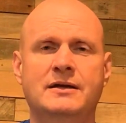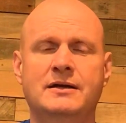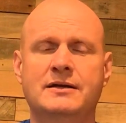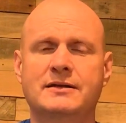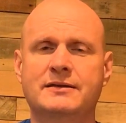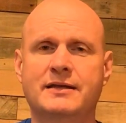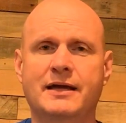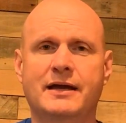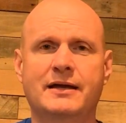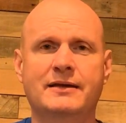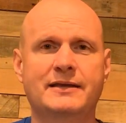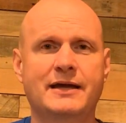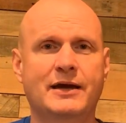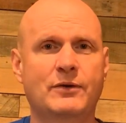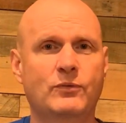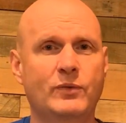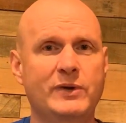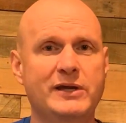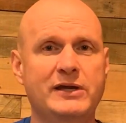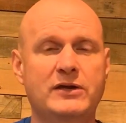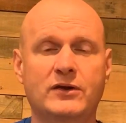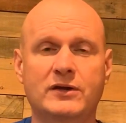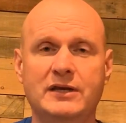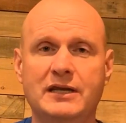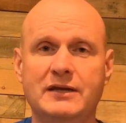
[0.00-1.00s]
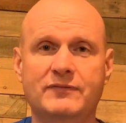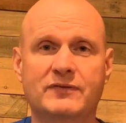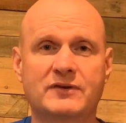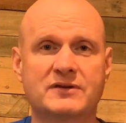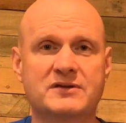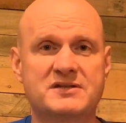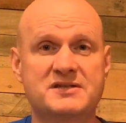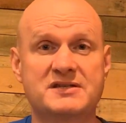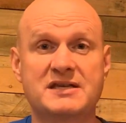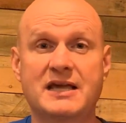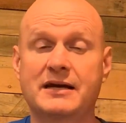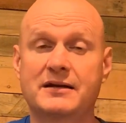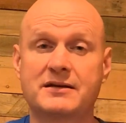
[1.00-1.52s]
that we could even
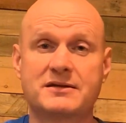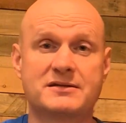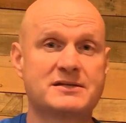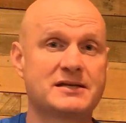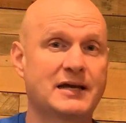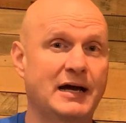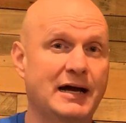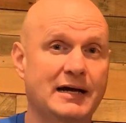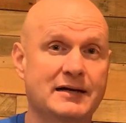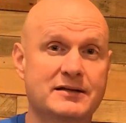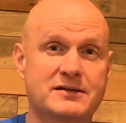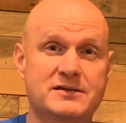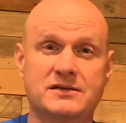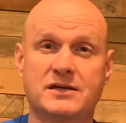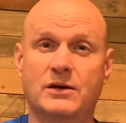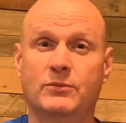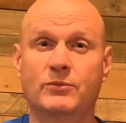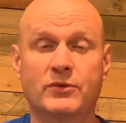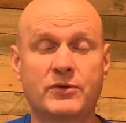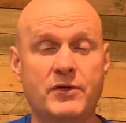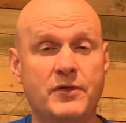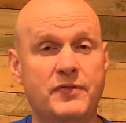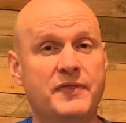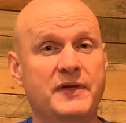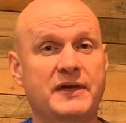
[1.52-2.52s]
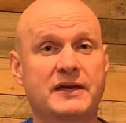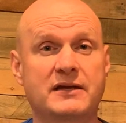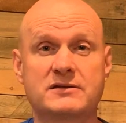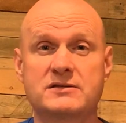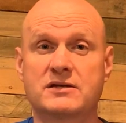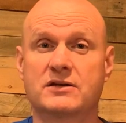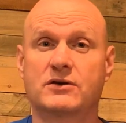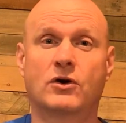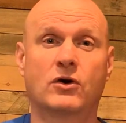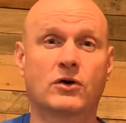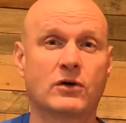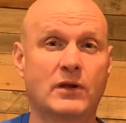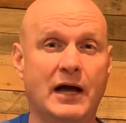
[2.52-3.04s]
set aside some of the things in
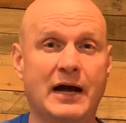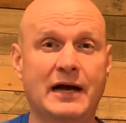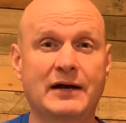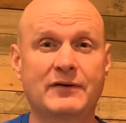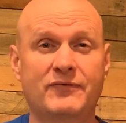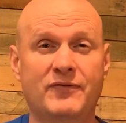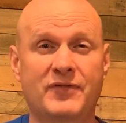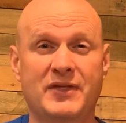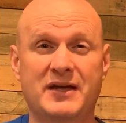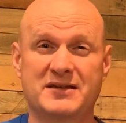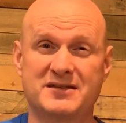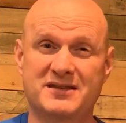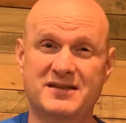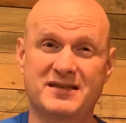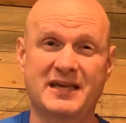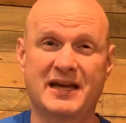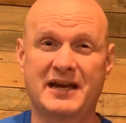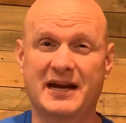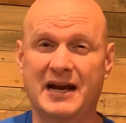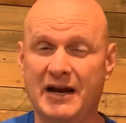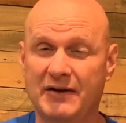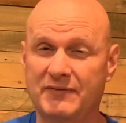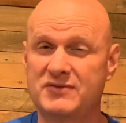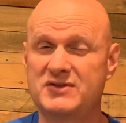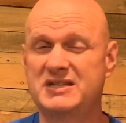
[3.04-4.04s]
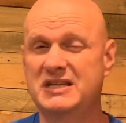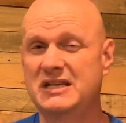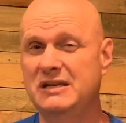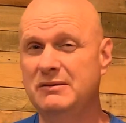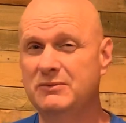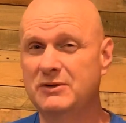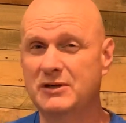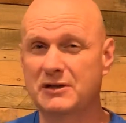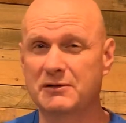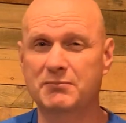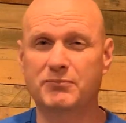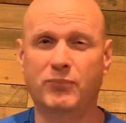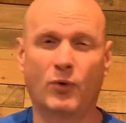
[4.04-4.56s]
our life that have seemed
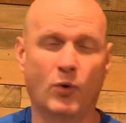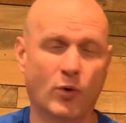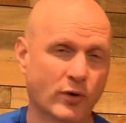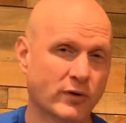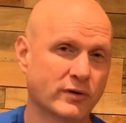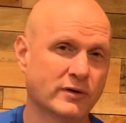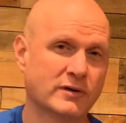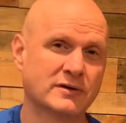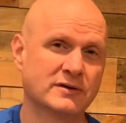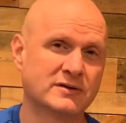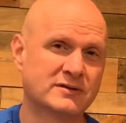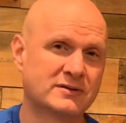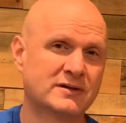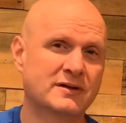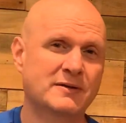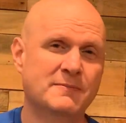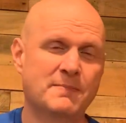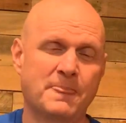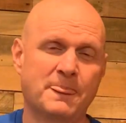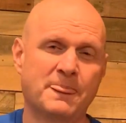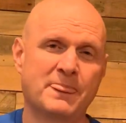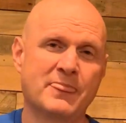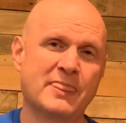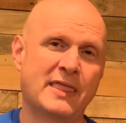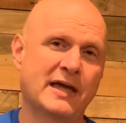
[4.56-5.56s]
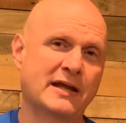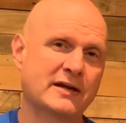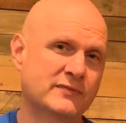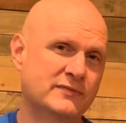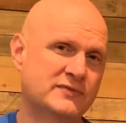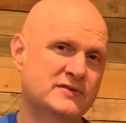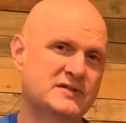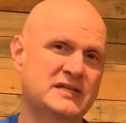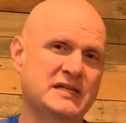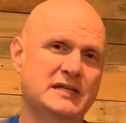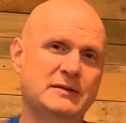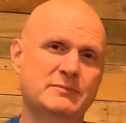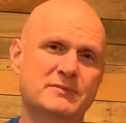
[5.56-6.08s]
important, that have
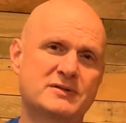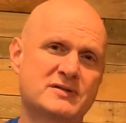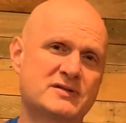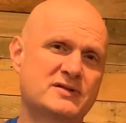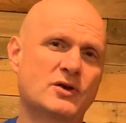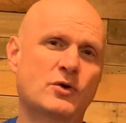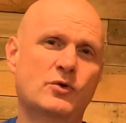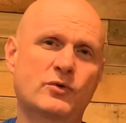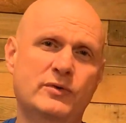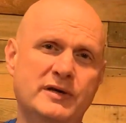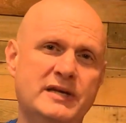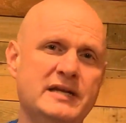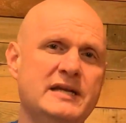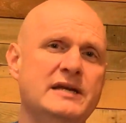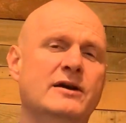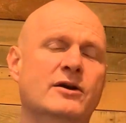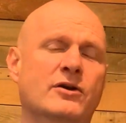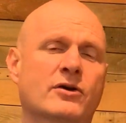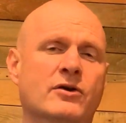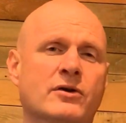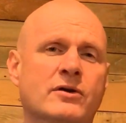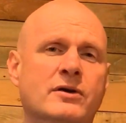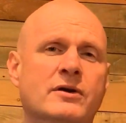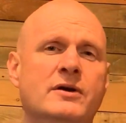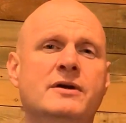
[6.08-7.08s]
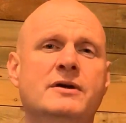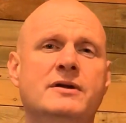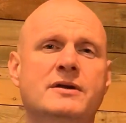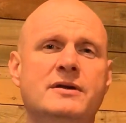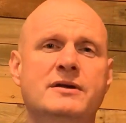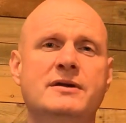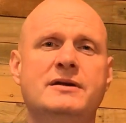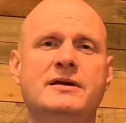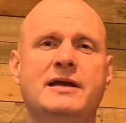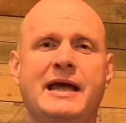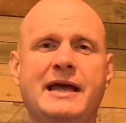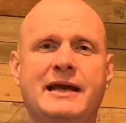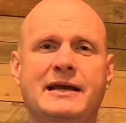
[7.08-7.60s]
seemed so dear,
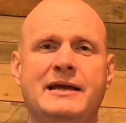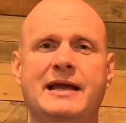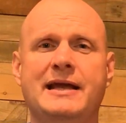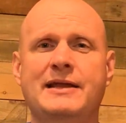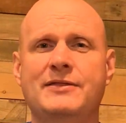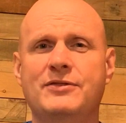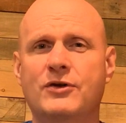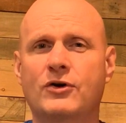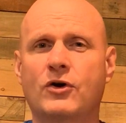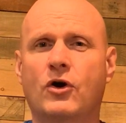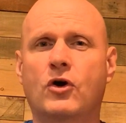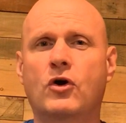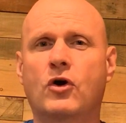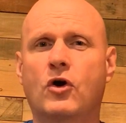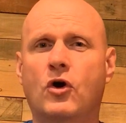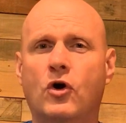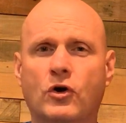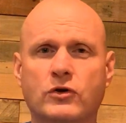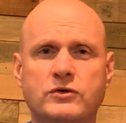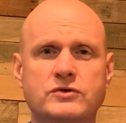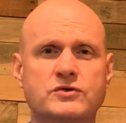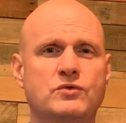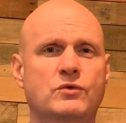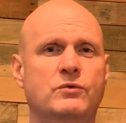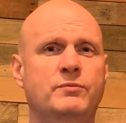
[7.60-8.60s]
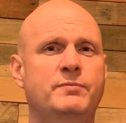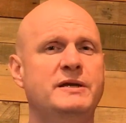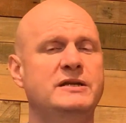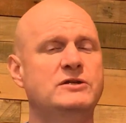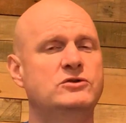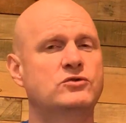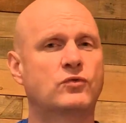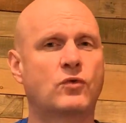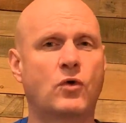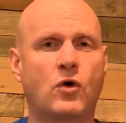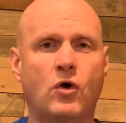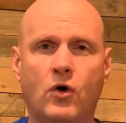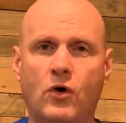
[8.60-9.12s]
and that our hearts would be
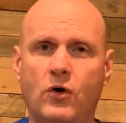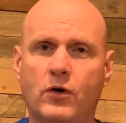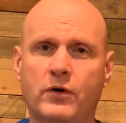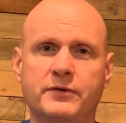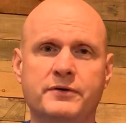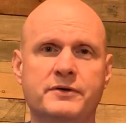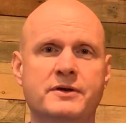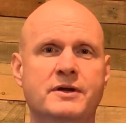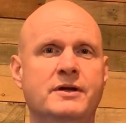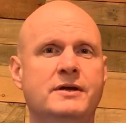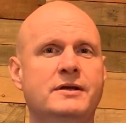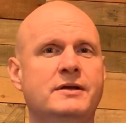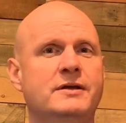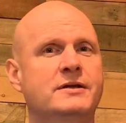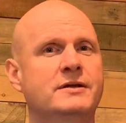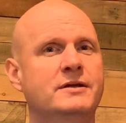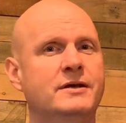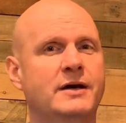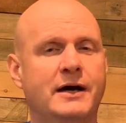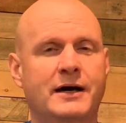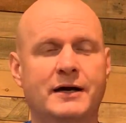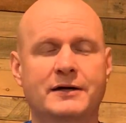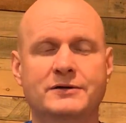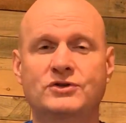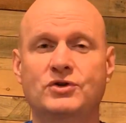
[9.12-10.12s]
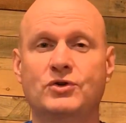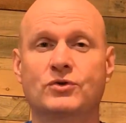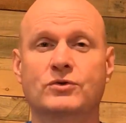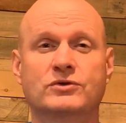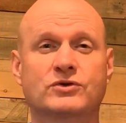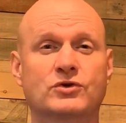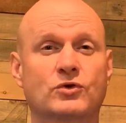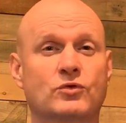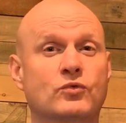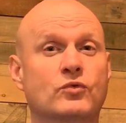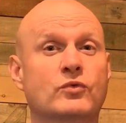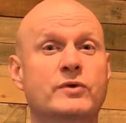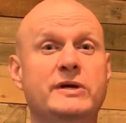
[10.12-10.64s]
drawn to
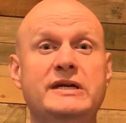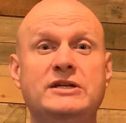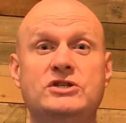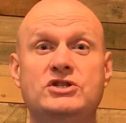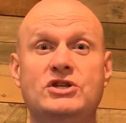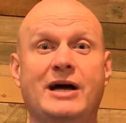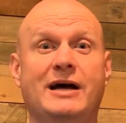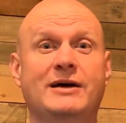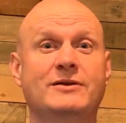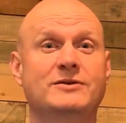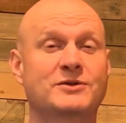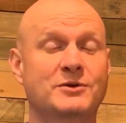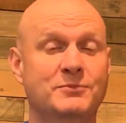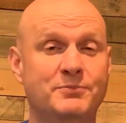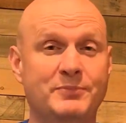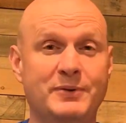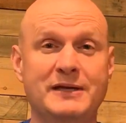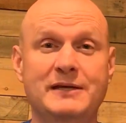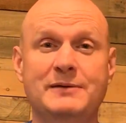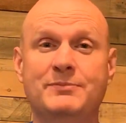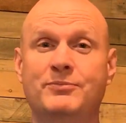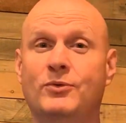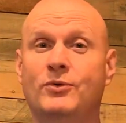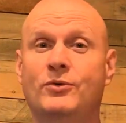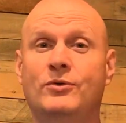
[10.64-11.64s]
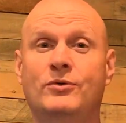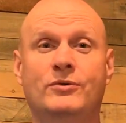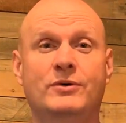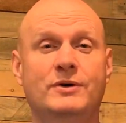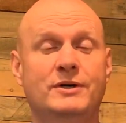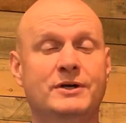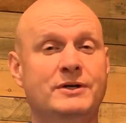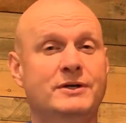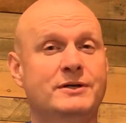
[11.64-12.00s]
reach out to people,